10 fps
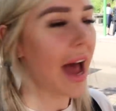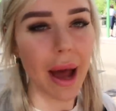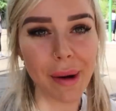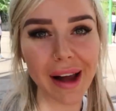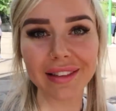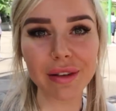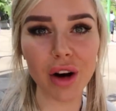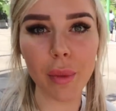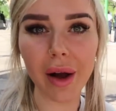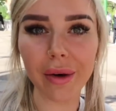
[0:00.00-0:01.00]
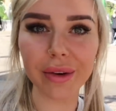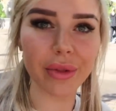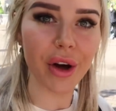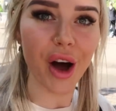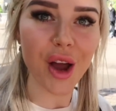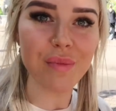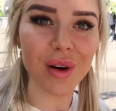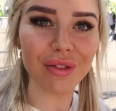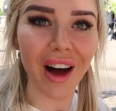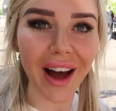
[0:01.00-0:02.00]
and Pacey and Rob are going on the
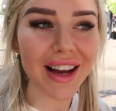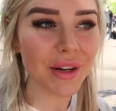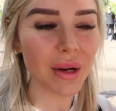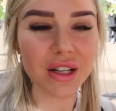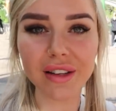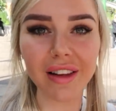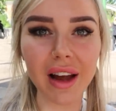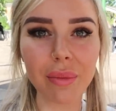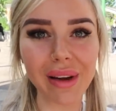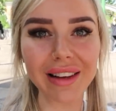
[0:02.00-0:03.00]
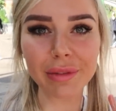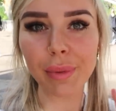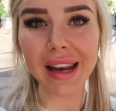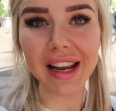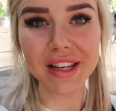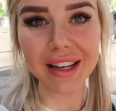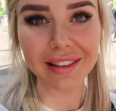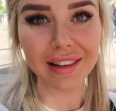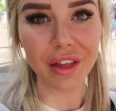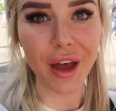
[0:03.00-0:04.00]
Cobra ride, which is like a big spinny disc
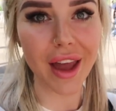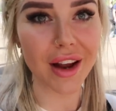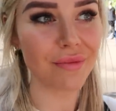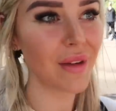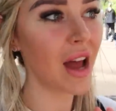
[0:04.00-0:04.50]
thing.